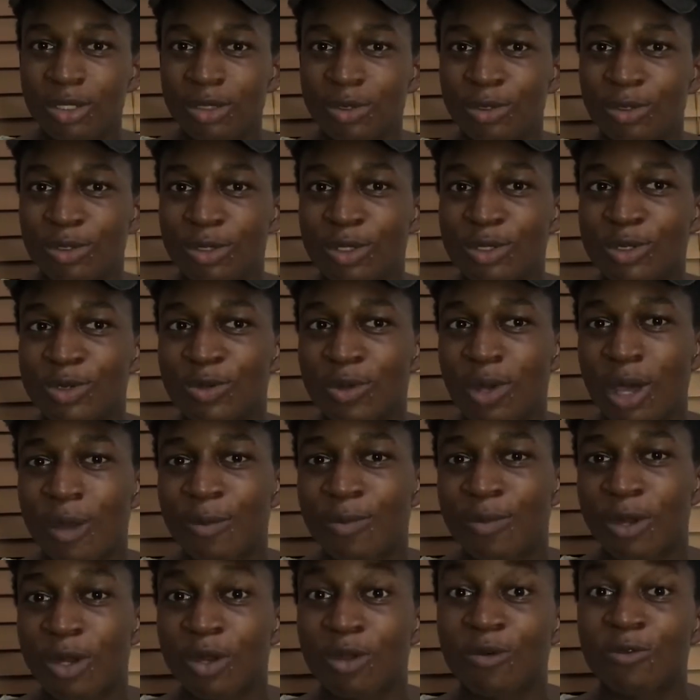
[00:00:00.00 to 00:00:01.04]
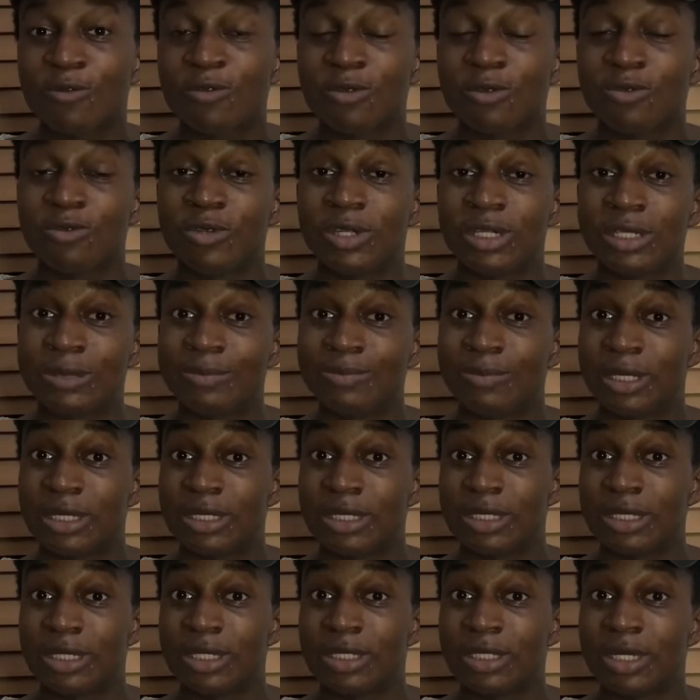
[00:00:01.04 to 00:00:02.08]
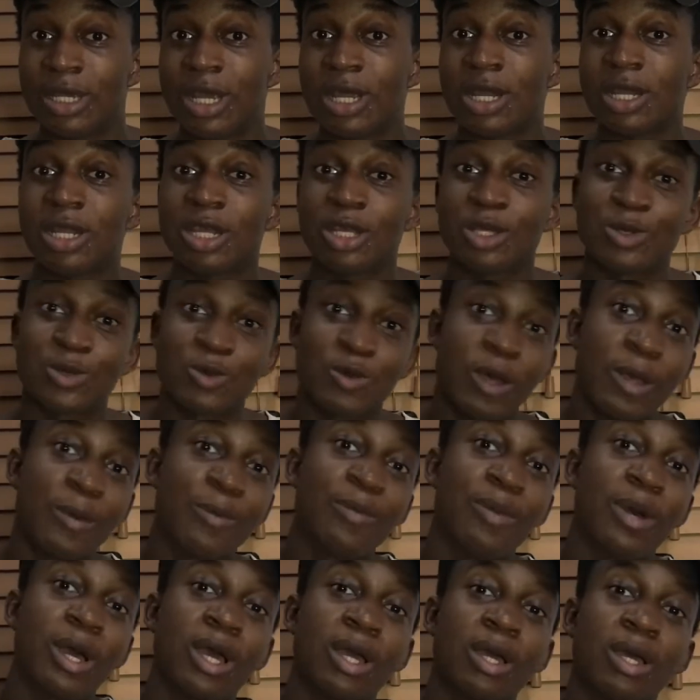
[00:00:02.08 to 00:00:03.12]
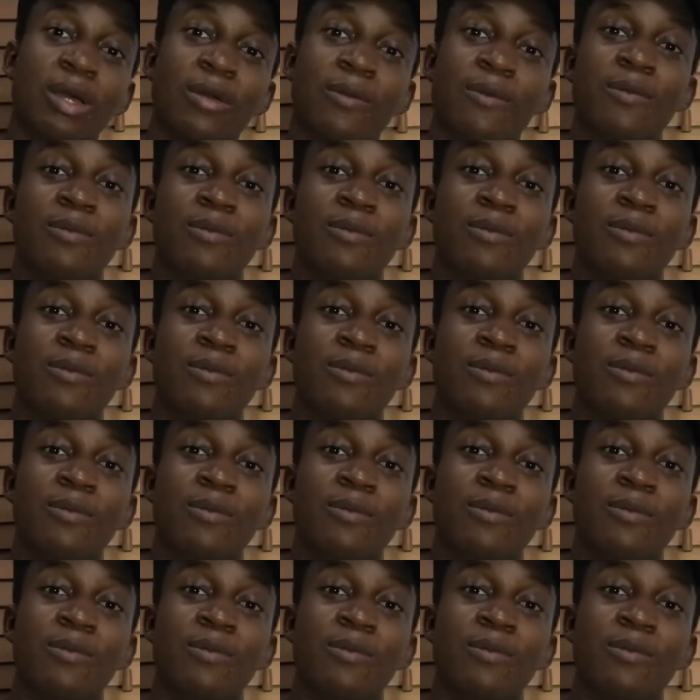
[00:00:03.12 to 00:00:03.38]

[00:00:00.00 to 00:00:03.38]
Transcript: you just swipe enough to read the message, then you swipe back.